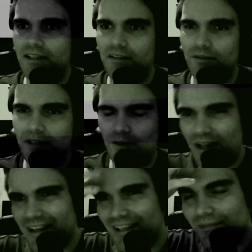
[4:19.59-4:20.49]
So I was like, well,
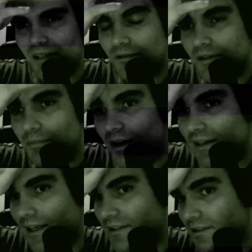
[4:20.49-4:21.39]
I guess I'm not doing the
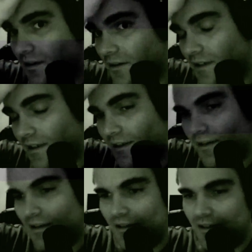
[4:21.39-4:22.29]
podcast. So,
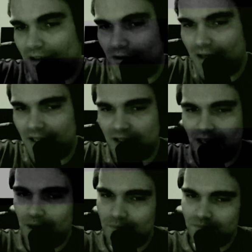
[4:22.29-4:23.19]
and then the
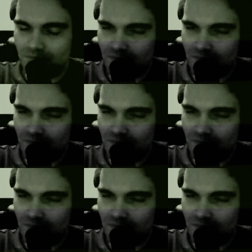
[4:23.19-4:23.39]
game,